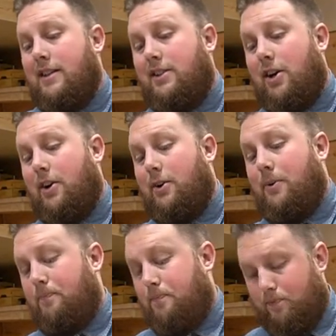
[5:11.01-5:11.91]

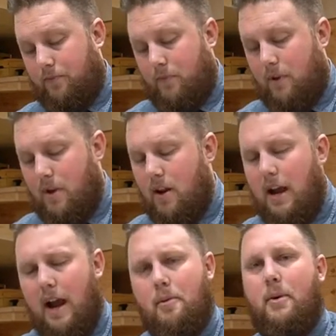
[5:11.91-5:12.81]
So
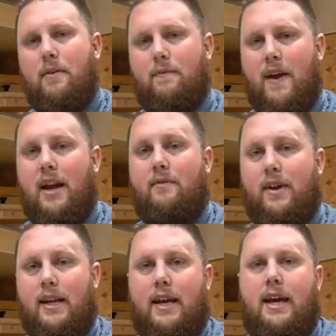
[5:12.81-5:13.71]
I'm a big fan of
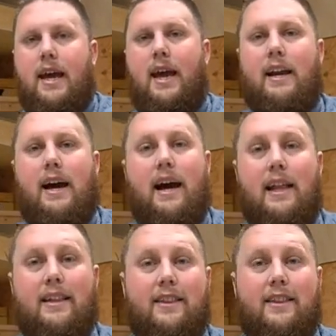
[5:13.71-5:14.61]
it. And uh, I
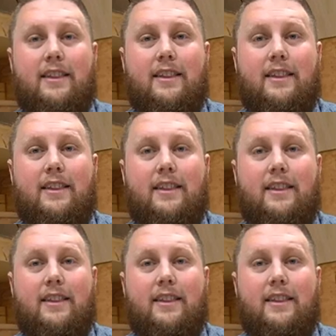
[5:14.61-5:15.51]
like that you can get these
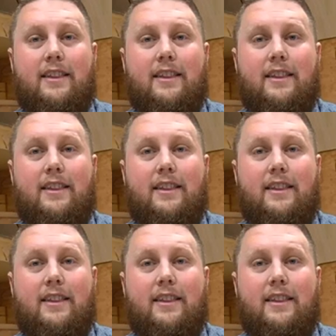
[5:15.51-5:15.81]
giant